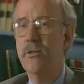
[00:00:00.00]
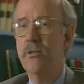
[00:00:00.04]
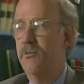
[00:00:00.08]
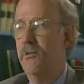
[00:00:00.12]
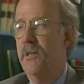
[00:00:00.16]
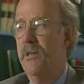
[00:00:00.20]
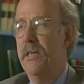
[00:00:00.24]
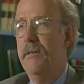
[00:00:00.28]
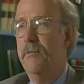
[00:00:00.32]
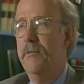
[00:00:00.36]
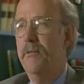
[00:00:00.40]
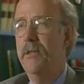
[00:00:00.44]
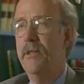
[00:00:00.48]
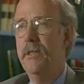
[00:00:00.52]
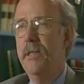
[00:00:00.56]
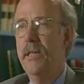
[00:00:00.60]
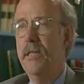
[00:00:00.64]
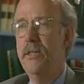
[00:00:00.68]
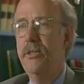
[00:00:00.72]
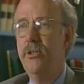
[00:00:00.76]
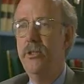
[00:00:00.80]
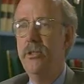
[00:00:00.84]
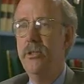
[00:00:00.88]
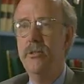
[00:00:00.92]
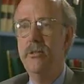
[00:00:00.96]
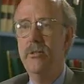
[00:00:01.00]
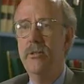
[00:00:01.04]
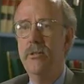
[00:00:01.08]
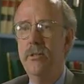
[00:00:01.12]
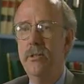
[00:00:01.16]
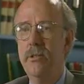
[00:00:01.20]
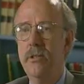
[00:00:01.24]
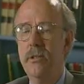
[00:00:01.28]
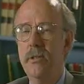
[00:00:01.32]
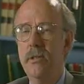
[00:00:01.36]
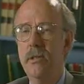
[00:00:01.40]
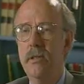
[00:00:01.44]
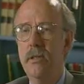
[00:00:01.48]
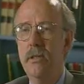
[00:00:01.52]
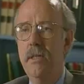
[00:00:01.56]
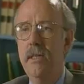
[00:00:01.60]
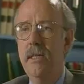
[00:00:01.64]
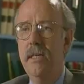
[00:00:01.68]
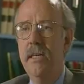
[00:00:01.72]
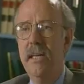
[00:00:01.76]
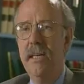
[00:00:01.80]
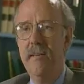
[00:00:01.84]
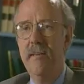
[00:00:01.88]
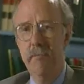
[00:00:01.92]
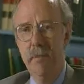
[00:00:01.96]
Those recommendations
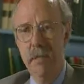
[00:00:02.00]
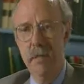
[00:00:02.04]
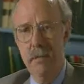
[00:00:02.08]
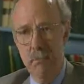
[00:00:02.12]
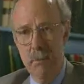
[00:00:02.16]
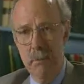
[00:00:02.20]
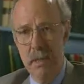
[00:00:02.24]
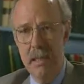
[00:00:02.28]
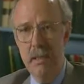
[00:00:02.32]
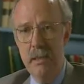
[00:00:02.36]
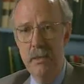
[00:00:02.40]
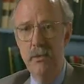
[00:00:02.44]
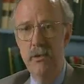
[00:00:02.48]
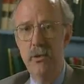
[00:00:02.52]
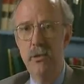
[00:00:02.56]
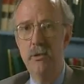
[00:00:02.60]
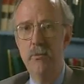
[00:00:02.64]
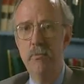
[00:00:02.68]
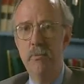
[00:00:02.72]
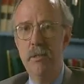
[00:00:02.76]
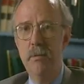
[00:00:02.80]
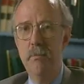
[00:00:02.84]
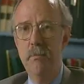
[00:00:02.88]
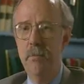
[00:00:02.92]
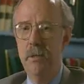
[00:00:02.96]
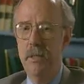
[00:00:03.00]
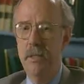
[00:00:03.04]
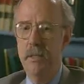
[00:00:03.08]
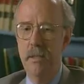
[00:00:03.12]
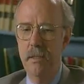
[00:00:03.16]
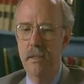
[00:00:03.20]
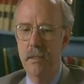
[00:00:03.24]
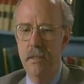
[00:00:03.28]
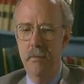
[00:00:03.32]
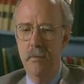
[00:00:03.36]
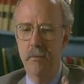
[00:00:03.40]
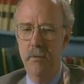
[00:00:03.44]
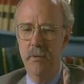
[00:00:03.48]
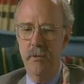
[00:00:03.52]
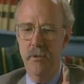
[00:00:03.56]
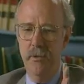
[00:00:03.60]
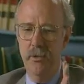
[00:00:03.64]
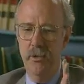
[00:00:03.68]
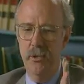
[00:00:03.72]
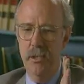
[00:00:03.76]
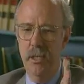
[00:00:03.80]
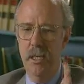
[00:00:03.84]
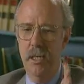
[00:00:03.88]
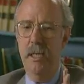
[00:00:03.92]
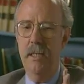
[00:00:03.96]
have been made to me, but
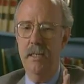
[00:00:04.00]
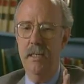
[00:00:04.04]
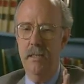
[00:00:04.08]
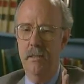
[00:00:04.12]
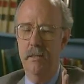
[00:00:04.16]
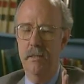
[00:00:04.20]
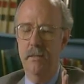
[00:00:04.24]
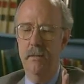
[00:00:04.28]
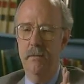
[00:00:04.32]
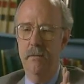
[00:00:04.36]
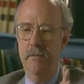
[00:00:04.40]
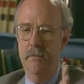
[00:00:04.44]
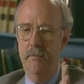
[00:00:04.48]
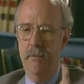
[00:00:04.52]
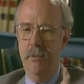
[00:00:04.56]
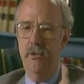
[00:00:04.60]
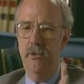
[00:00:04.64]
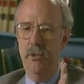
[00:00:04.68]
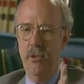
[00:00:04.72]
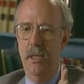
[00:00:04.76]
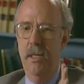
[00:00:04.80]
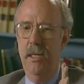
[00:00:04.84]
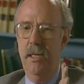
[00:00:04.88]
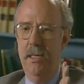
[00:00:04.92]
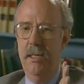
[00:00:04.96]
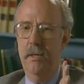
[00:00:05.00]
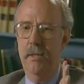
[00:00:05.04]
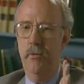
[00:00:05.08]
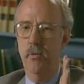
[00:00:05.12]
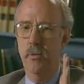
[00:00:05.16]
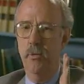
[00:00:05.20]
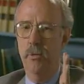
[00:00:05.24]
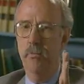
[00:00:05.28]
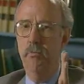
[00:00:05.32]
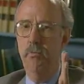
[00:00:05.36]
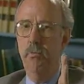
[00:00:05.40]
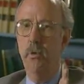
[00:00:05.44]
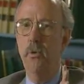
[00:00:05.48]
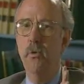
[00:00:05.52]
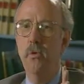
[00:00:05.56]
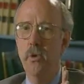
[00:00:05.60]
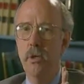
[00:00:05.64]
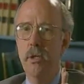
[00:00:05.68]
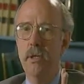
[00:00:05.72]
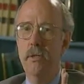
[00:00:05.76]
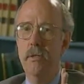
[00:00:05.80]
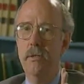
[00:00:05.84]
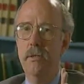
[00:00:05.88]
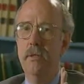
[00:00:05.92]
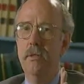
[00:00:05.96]
there's not a
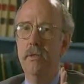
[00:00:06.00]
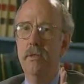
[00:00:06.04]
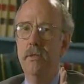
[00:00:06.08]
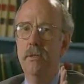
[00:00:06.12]
report.